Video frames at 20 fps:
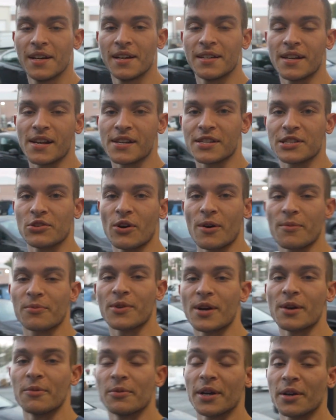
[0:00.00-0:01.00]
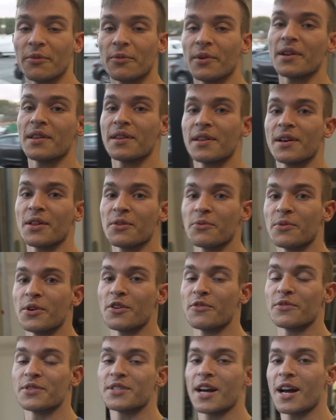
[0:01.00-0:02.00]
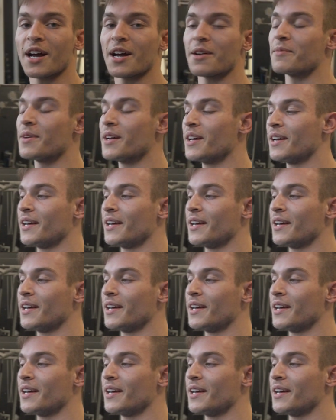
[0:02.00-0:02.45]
Nice little upgrade. We'll get rid of the other one over time,